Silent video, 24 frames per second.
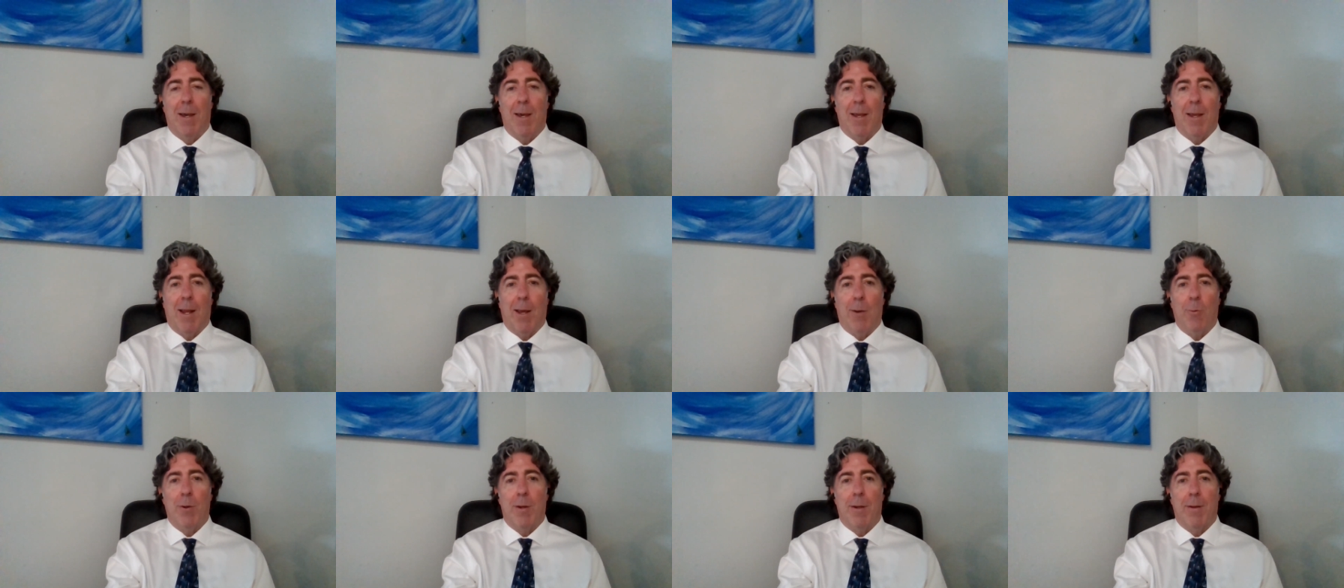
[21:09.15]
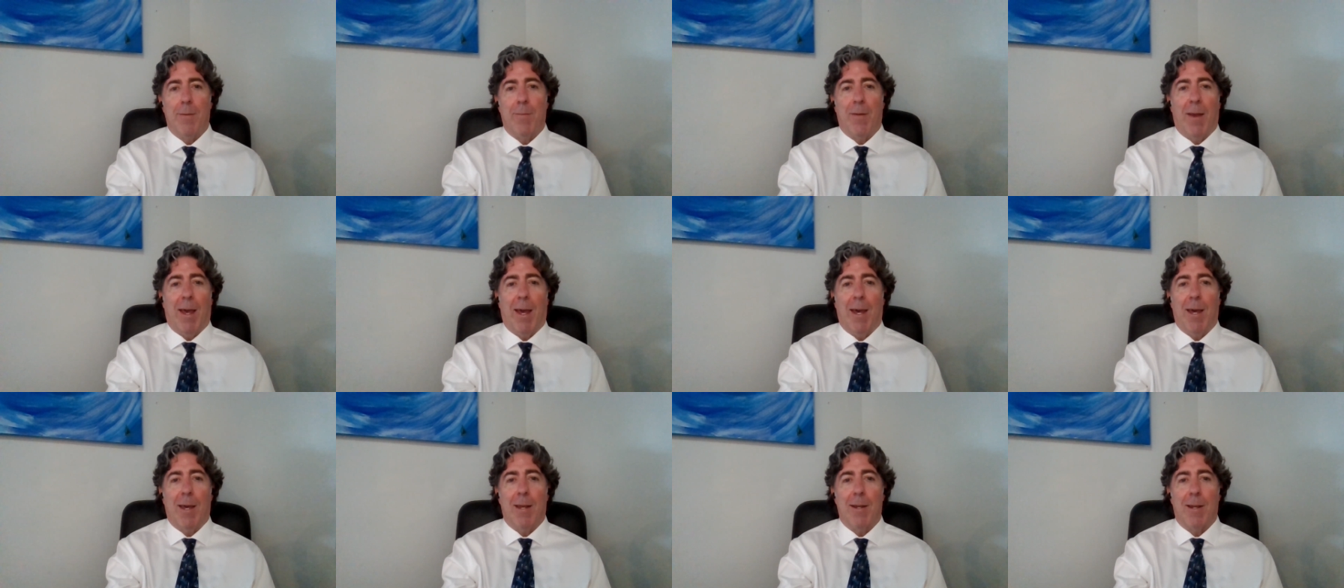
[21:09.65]
And I would have
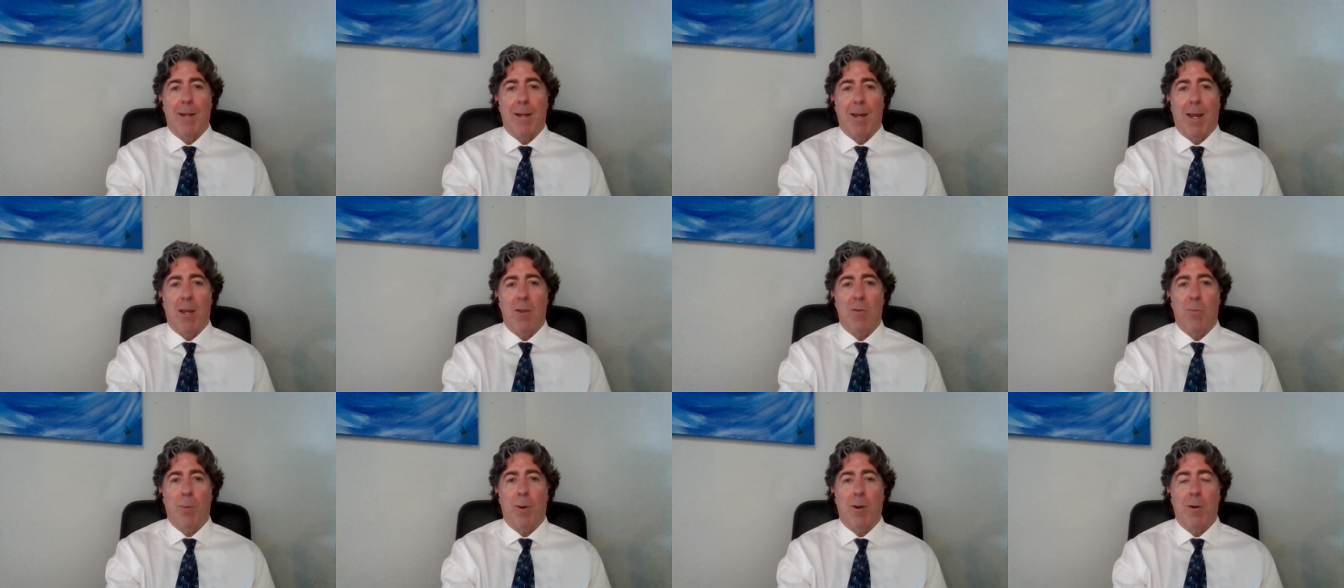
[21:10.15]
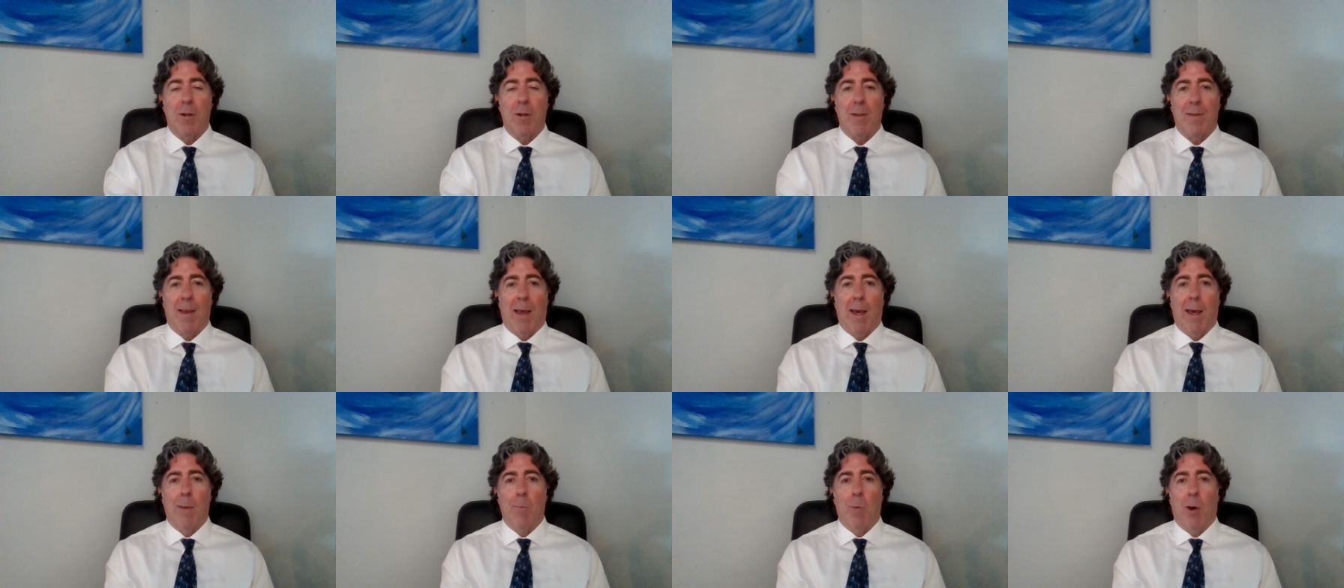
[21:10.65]
had a nice period
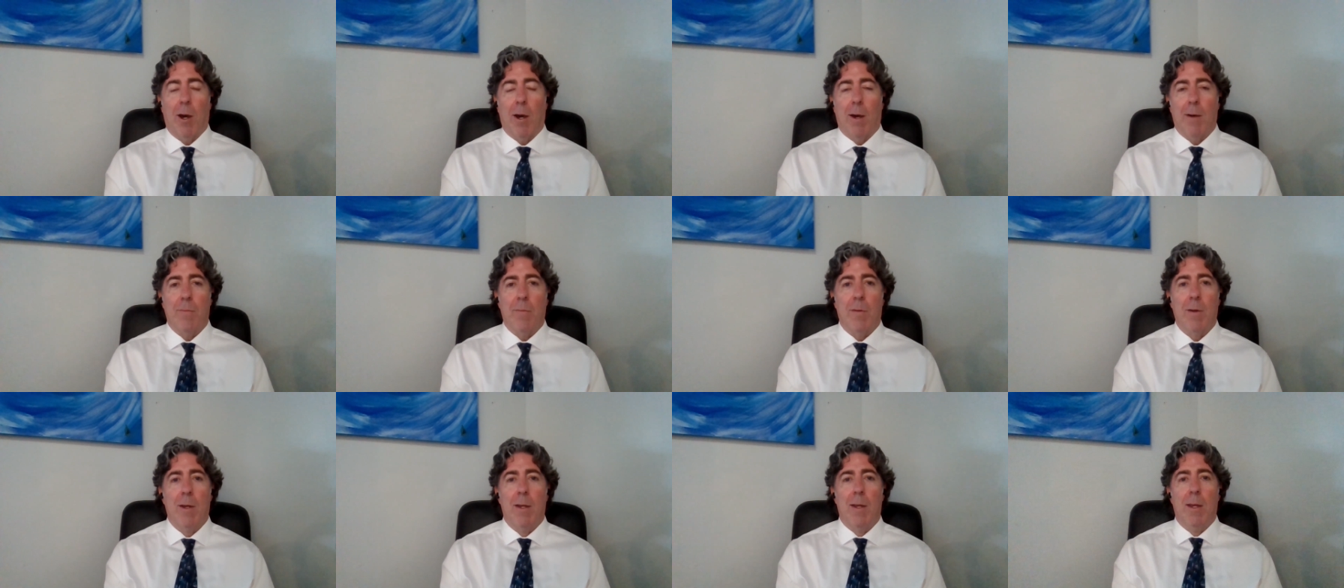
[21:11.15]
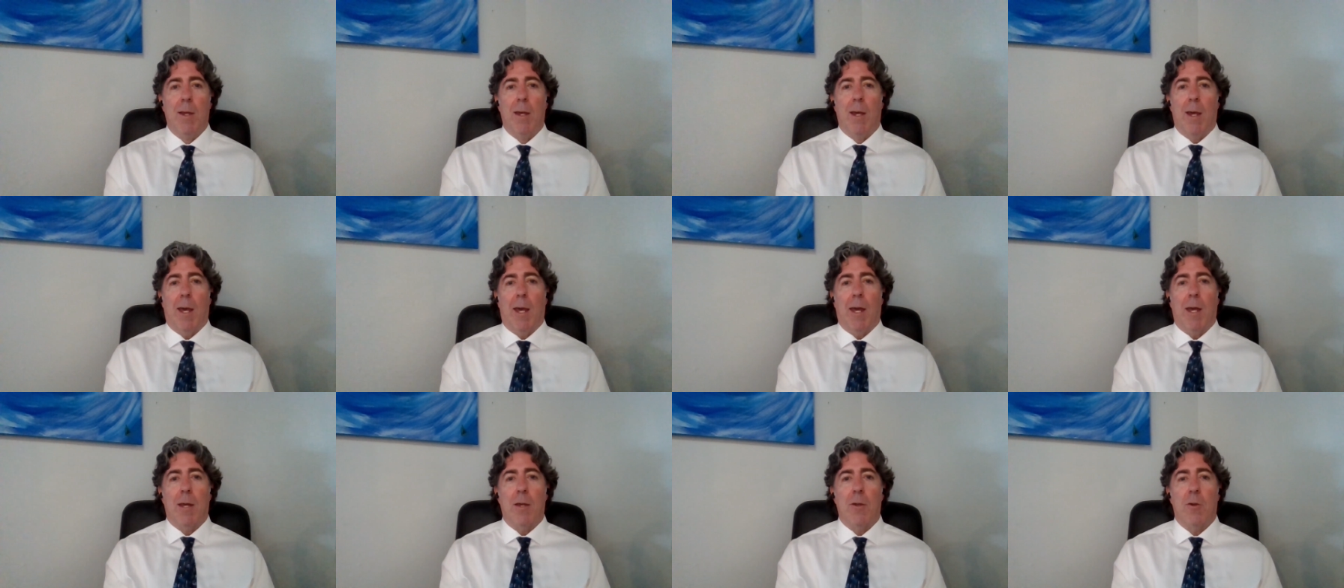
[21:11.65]
of time off
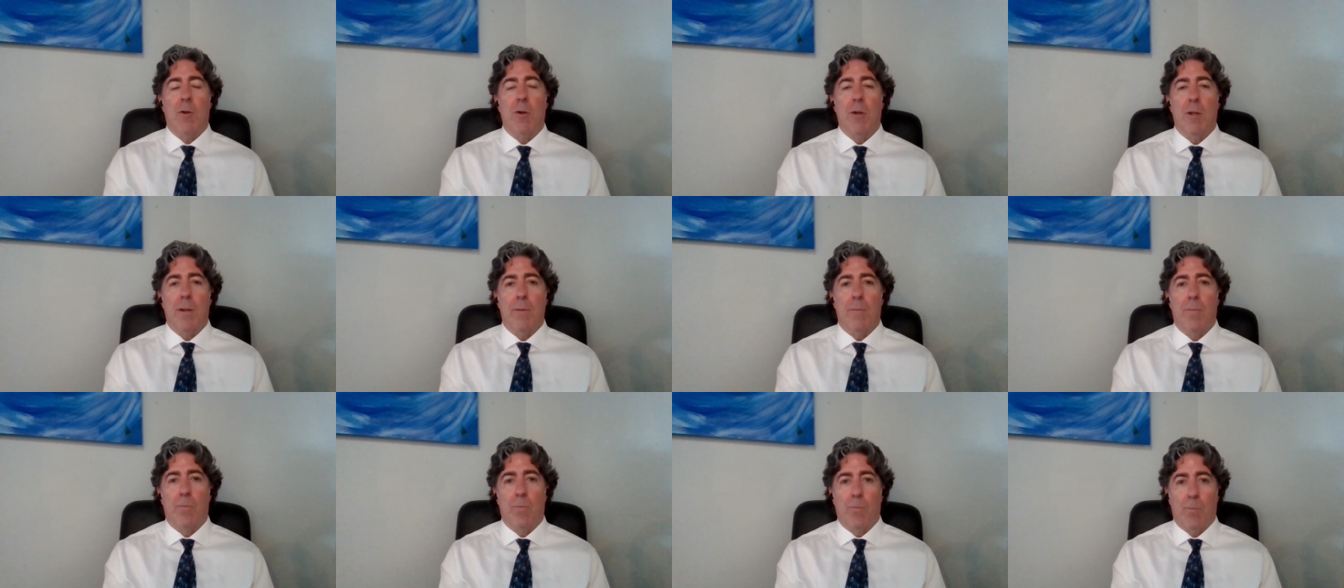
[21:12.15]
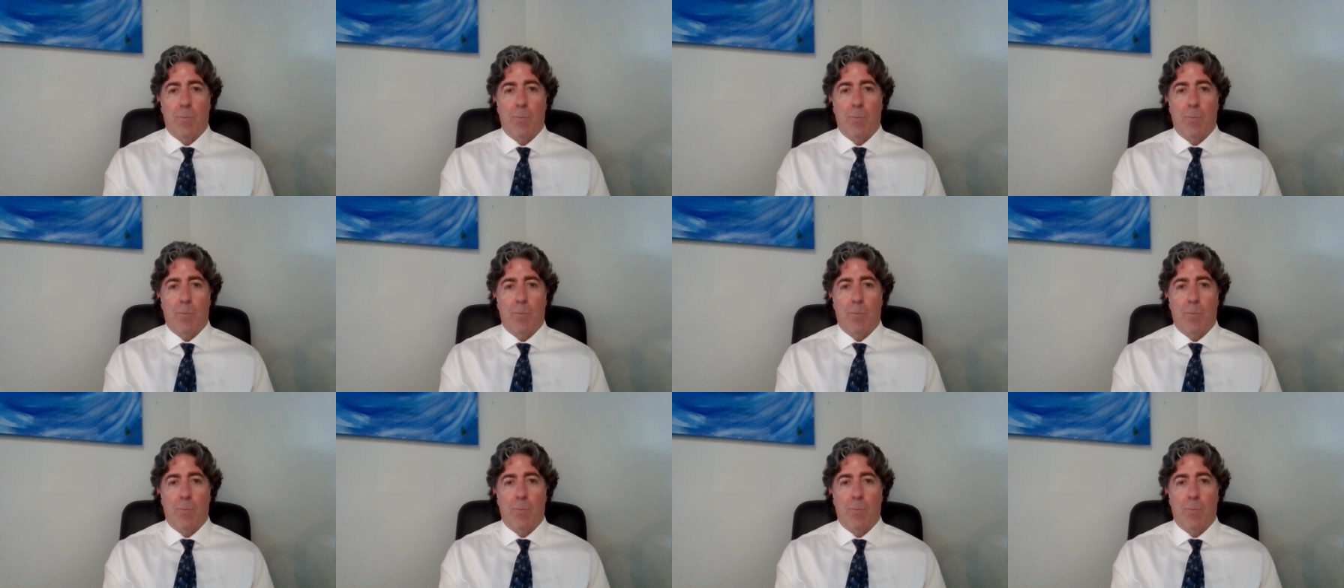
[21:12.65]
and could have,